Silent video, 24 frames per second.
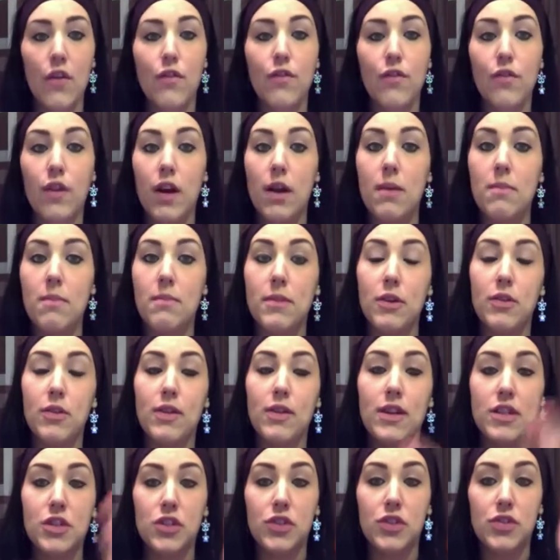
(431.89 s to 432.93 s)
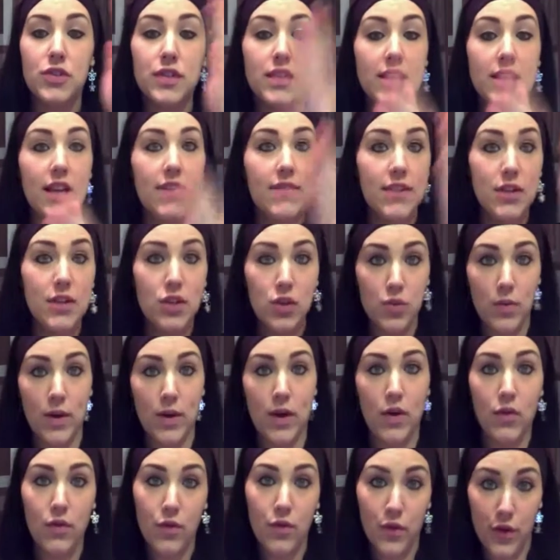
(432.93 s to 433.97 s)
from, you get to choose 11,
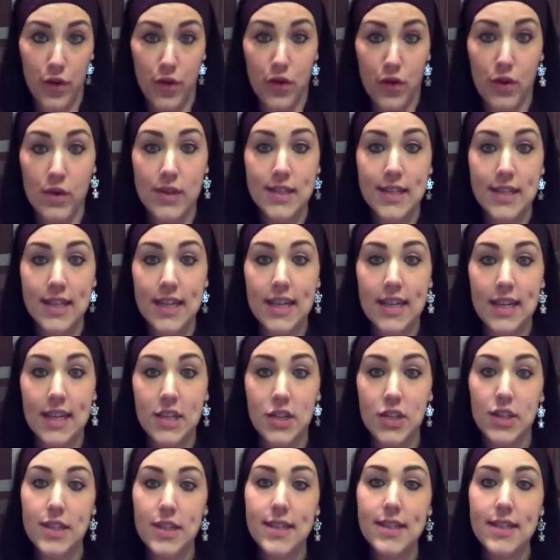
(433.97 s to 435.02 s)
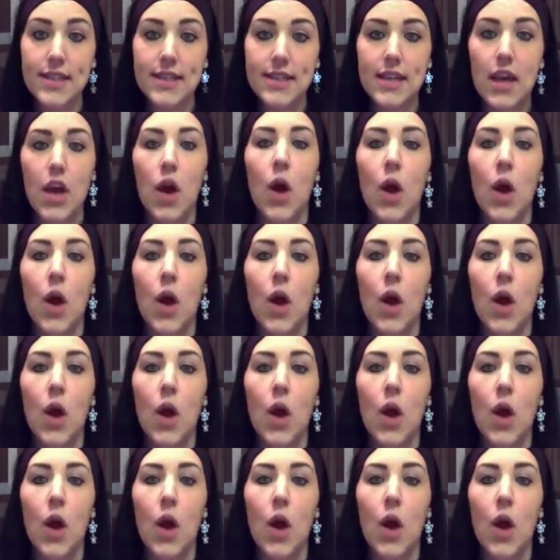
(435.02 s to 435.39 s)
12, or 13 inches,